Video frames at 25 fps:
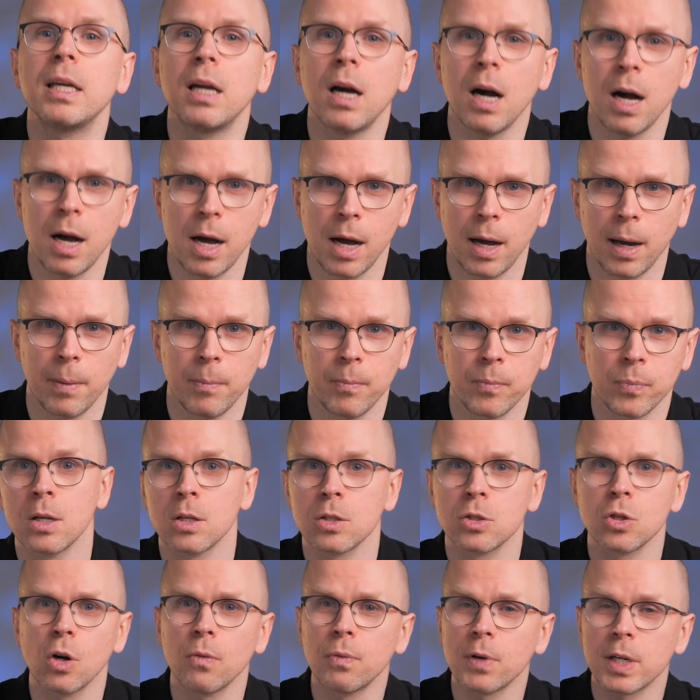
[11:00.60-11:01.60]
high.
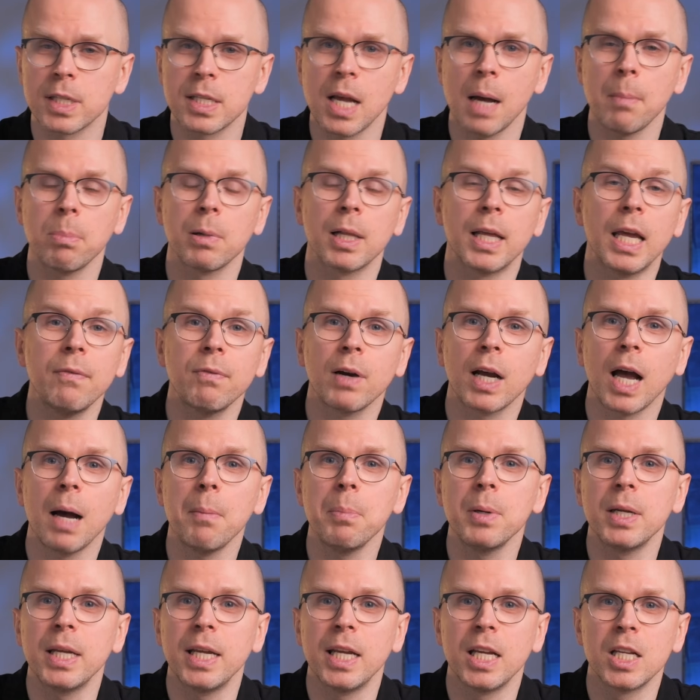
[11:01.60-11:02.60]
So for example, if a
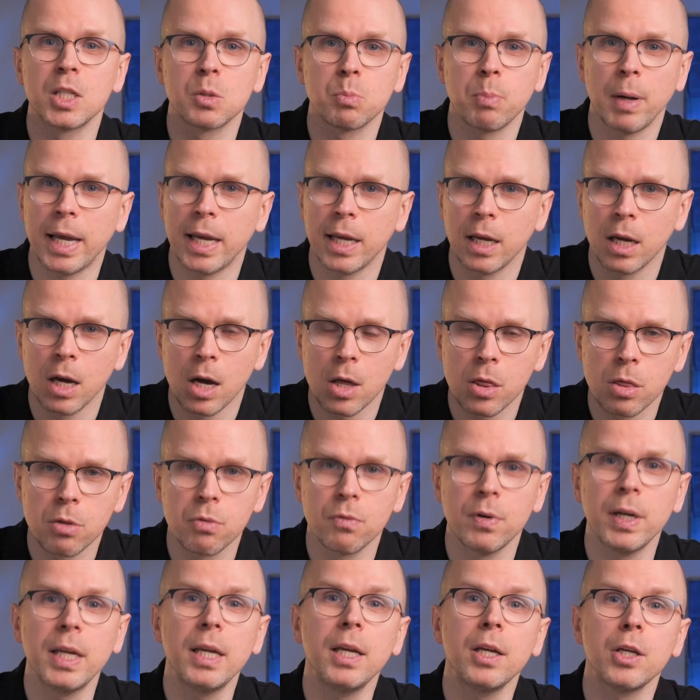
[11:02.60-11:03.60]
company is paying
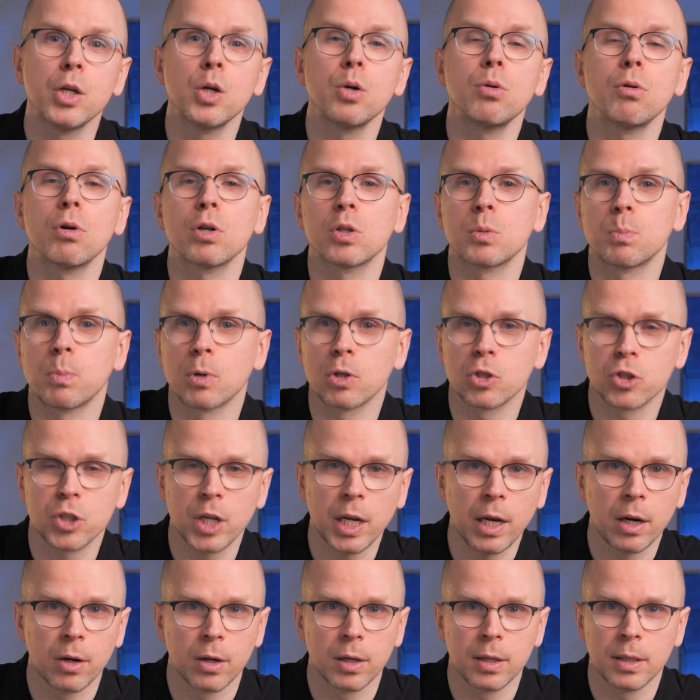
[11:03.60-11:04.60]
3 euros per
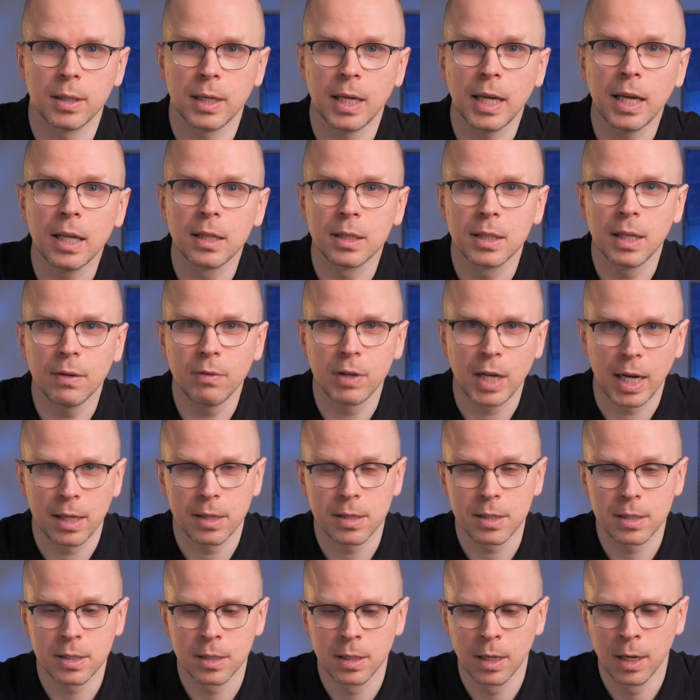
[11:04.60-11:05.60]
share in
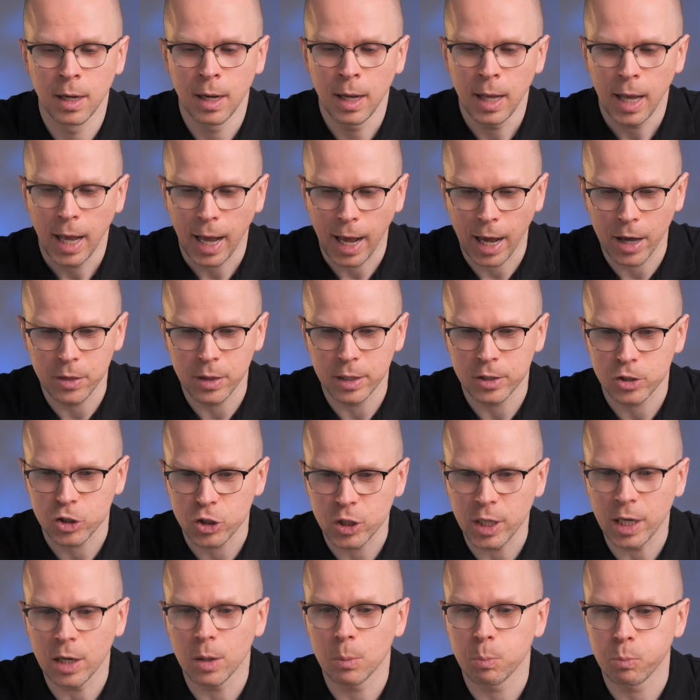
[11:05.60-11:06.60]
dividends, and the
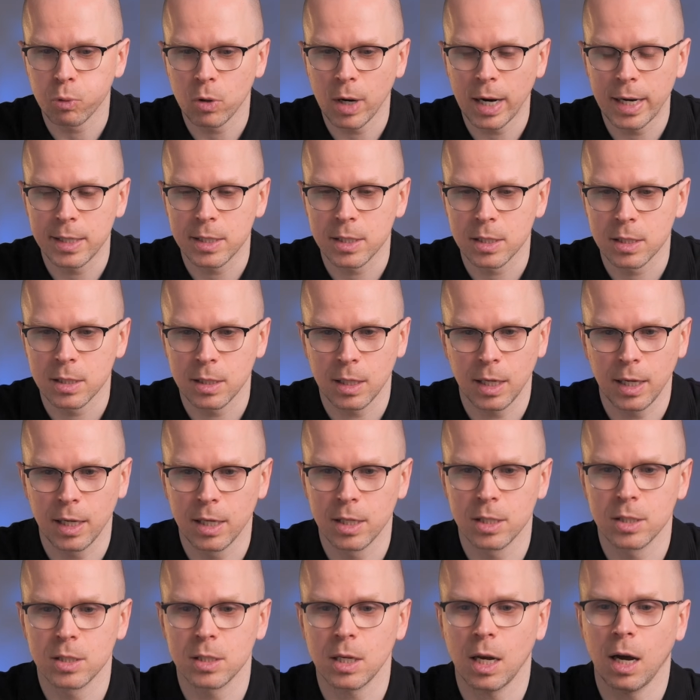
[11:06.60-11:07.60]
share price
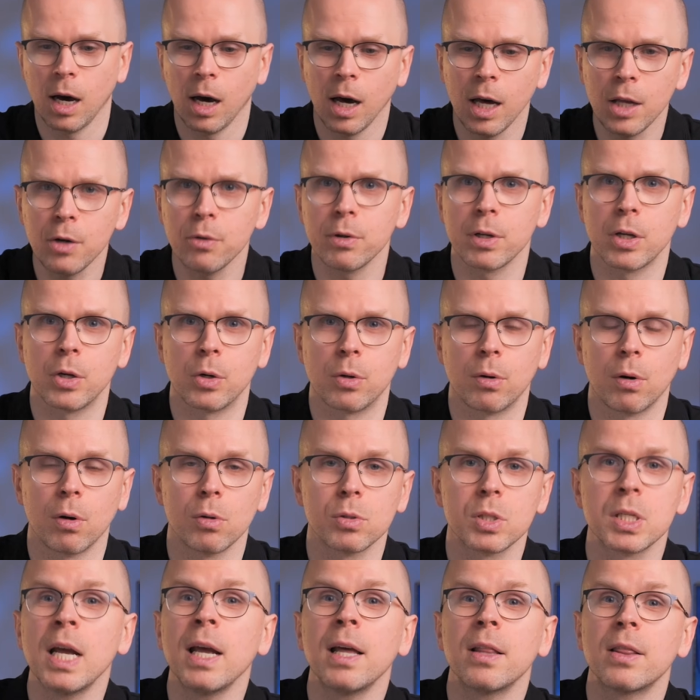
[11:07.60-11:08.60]
is 100
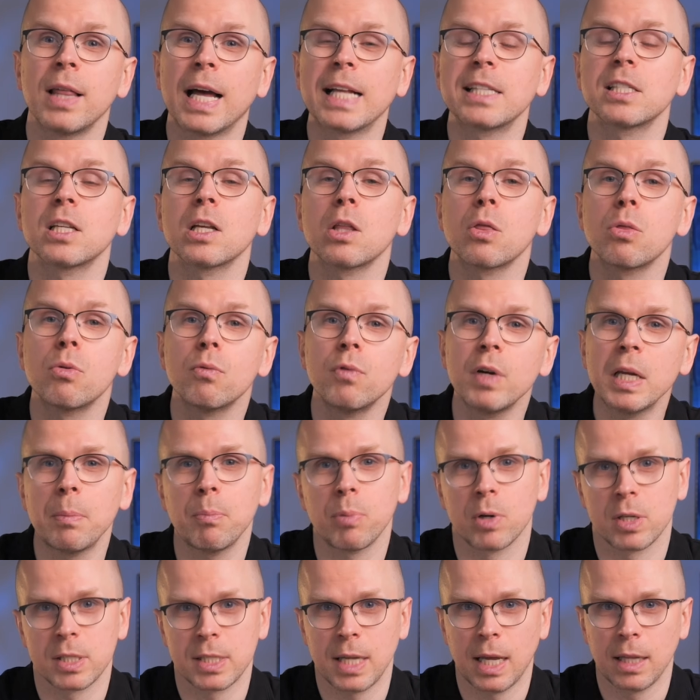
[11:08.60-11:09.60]
euros, that's a
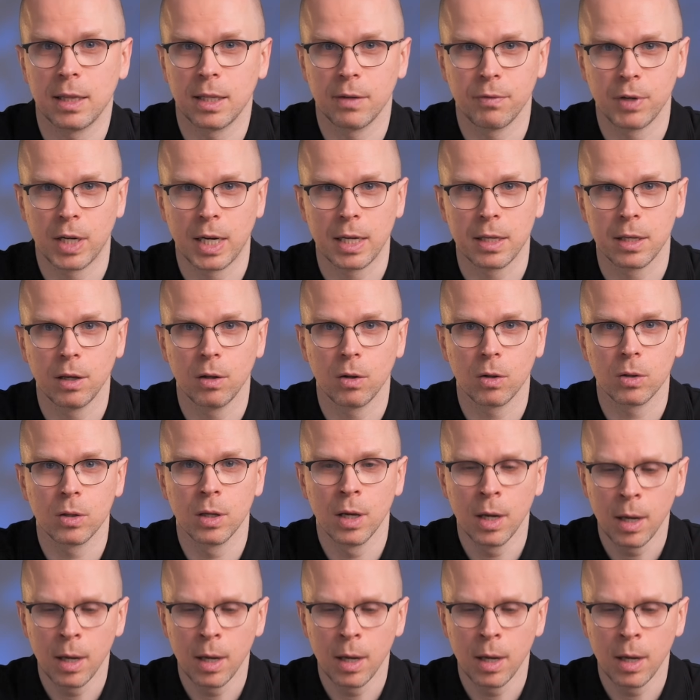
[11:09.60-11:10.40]
3% dividend yield.